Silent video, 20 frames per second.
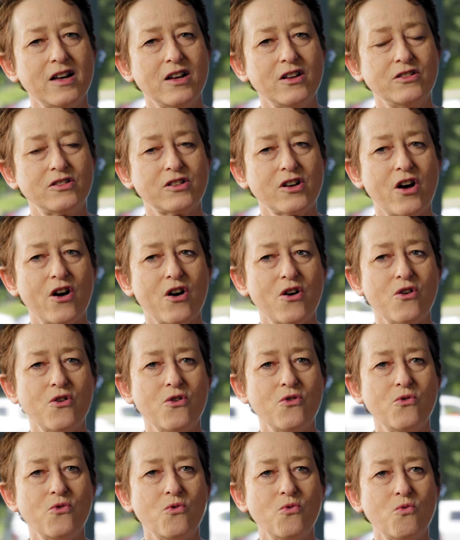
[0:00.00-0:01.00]

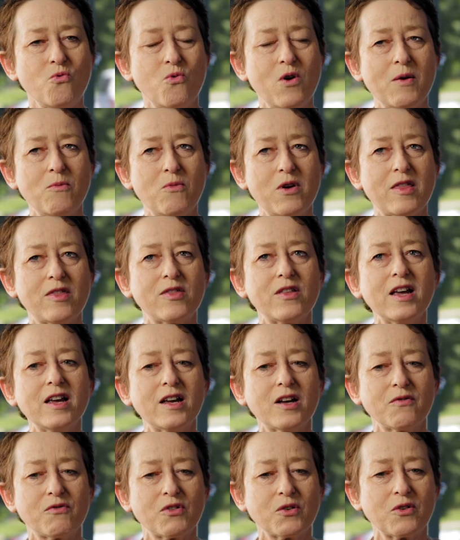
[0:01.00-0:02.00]
So when we
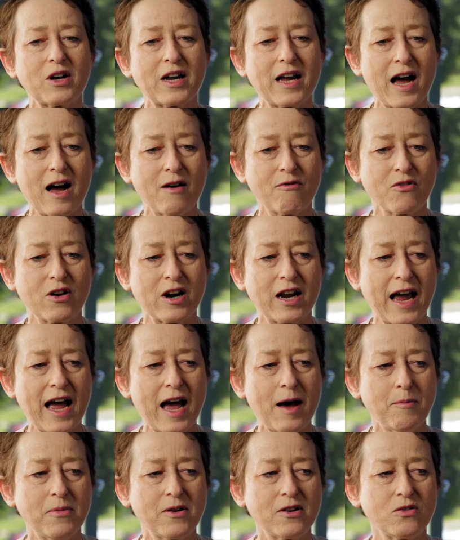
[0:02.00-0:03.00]
think of the recovery
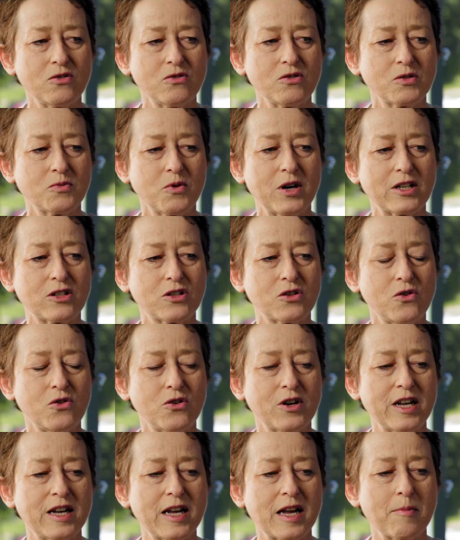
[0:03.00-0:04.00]
capitals, we're
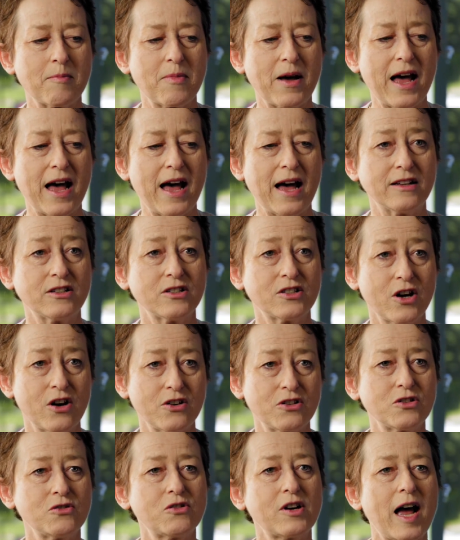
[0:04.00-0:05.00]
talking about
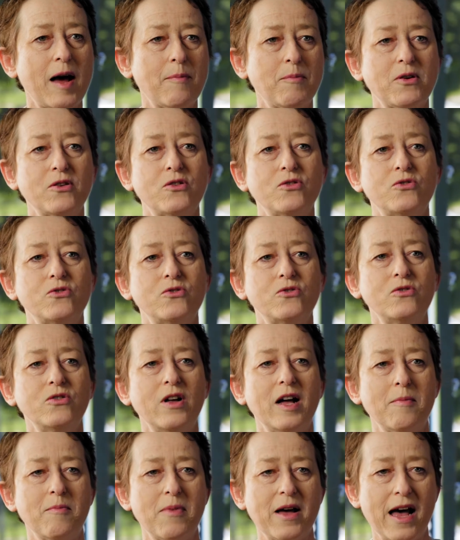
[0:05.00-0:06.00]
social capital,
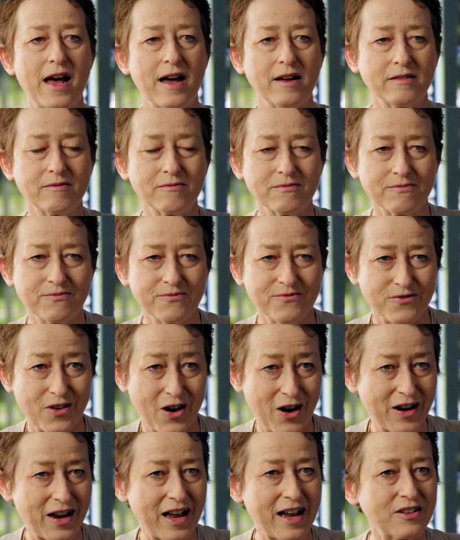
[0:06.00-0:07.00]
about
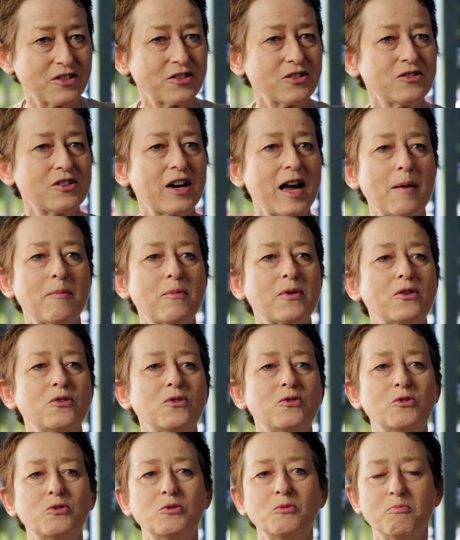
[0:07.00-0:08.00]
financial
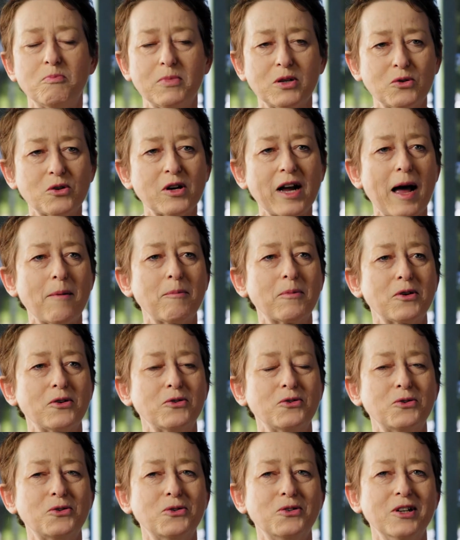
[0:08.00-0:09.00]
capital, built
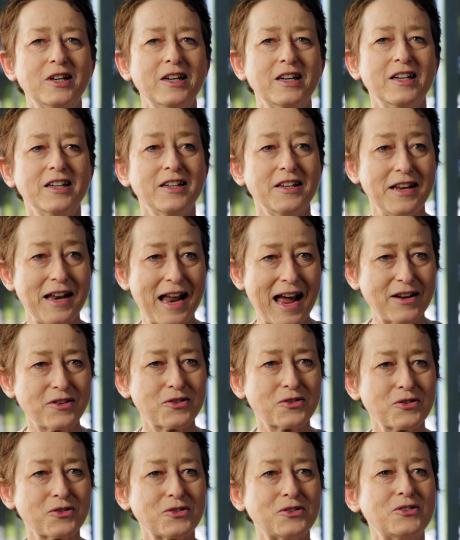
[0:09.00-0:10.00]
capital,
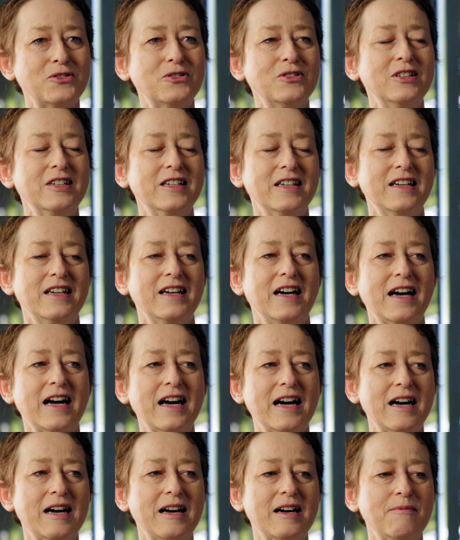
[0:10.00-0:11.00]
natural,
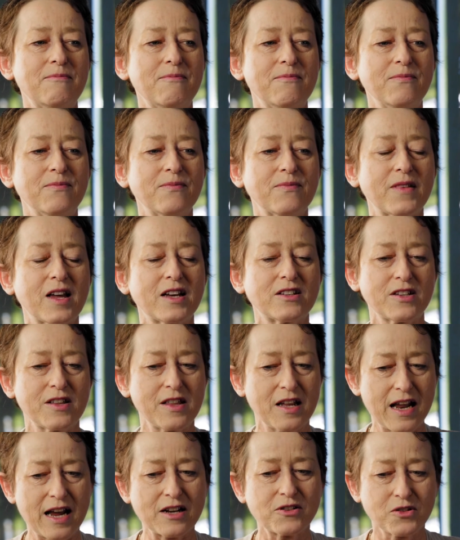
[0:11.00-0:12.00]
so
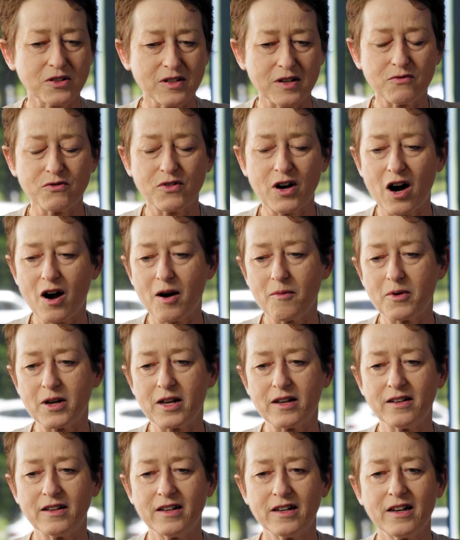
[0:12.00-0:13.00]
the natural
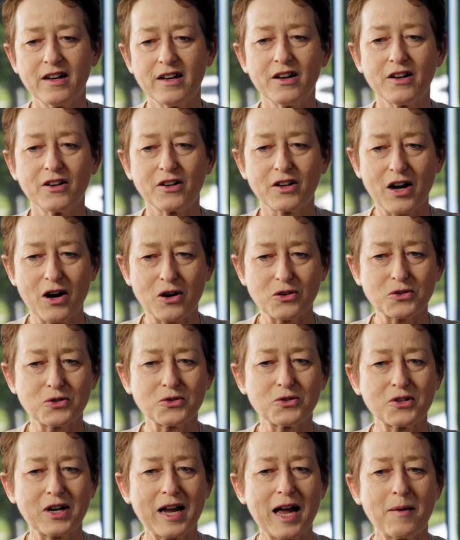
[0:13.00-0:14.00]
environment,
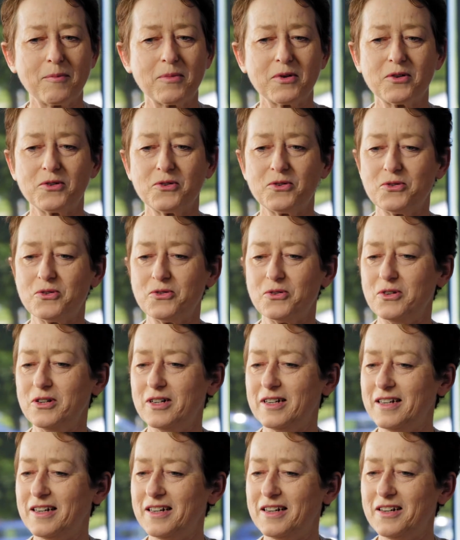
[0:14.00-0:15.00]
cultural capital,
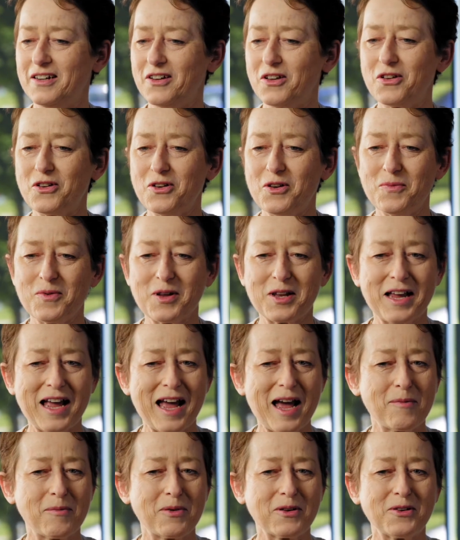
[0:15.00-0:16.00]
human
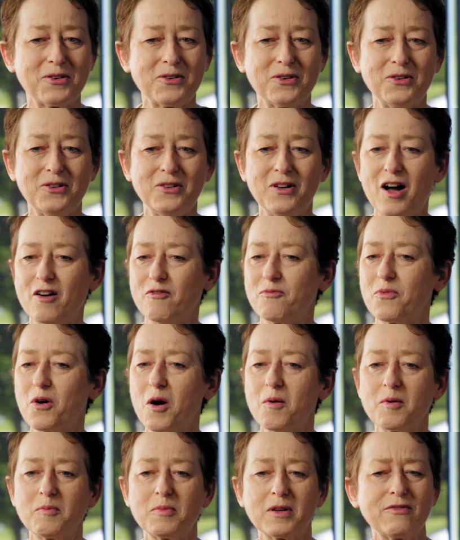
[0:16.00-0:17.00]
capital. I've
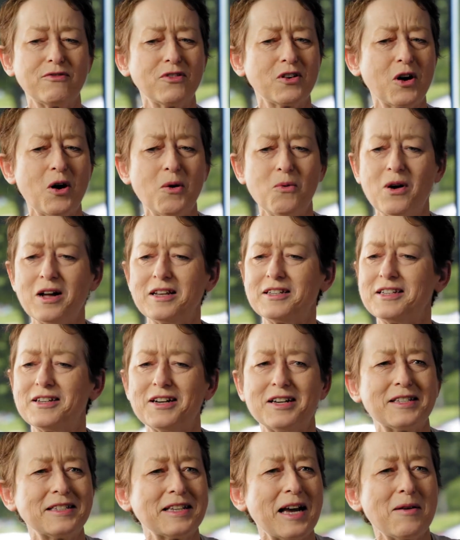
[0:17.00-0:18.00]
probably forgot one, did
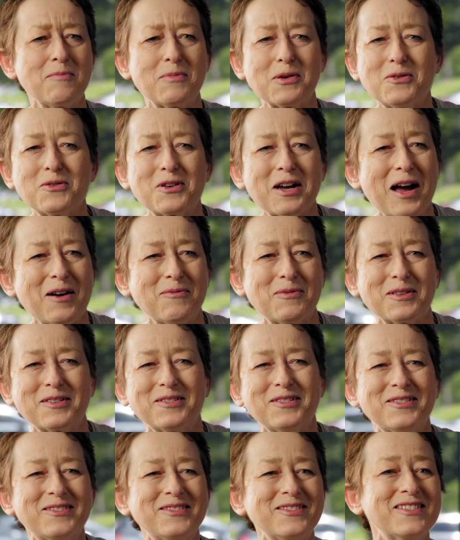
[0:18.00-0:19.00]
I say built
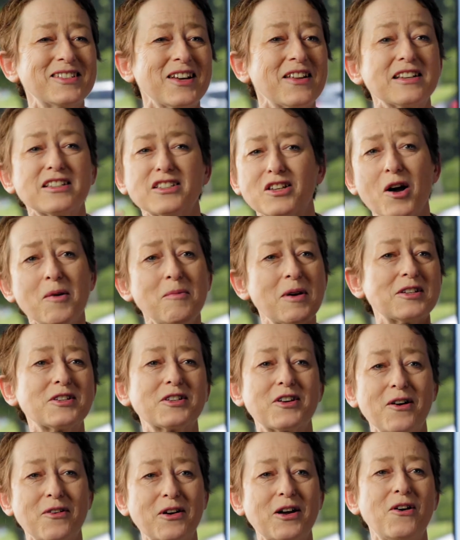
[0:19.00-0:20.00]
capital? So there's so much
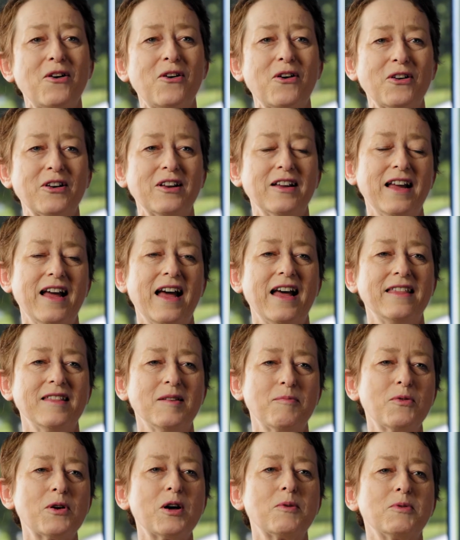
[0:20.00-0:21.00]
going on, and the
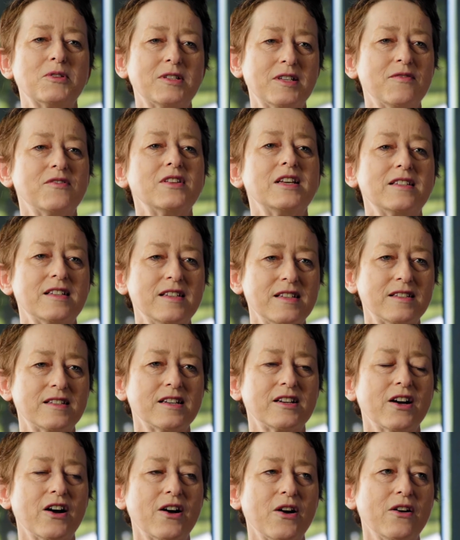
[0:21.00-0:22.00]
purpose of this is
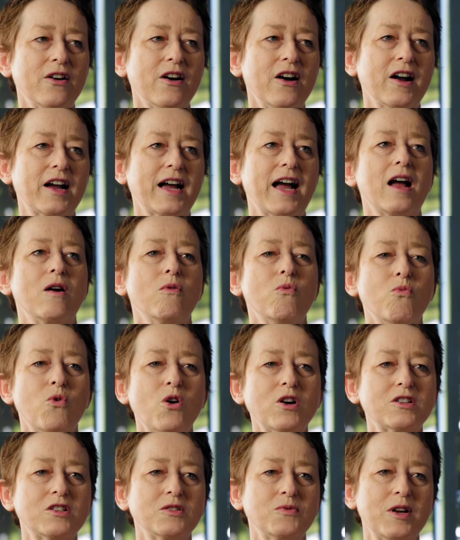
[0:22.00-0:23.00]
to go, okay,
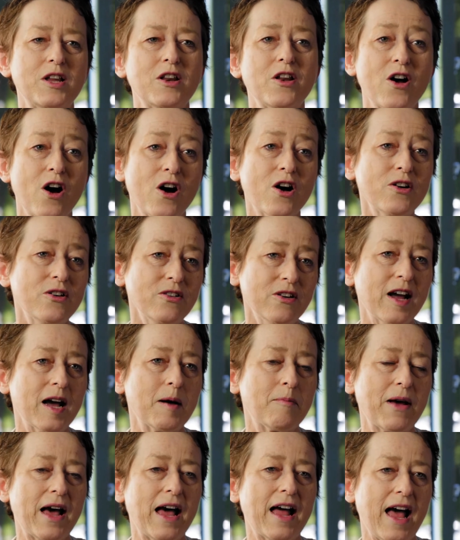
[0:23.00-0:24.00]
what do we know
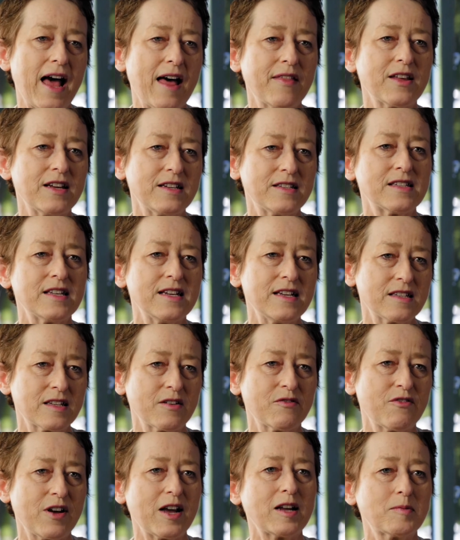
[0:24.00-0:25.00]
about how these things
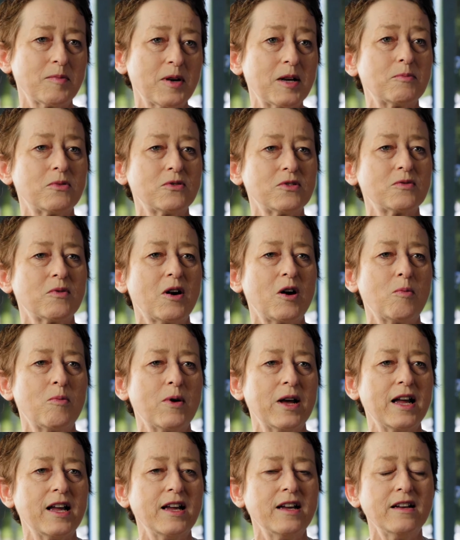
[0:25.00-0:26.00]
affect people's
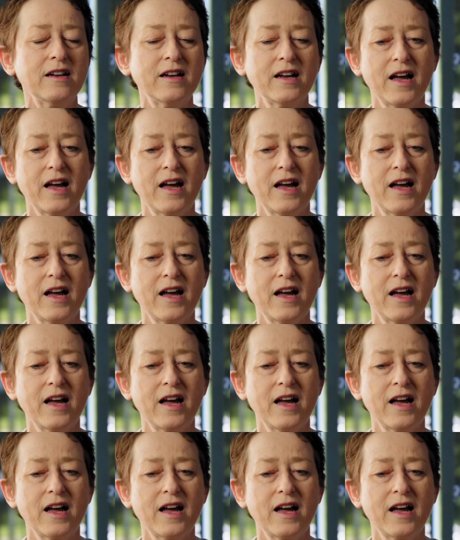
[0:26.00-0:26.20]
well-being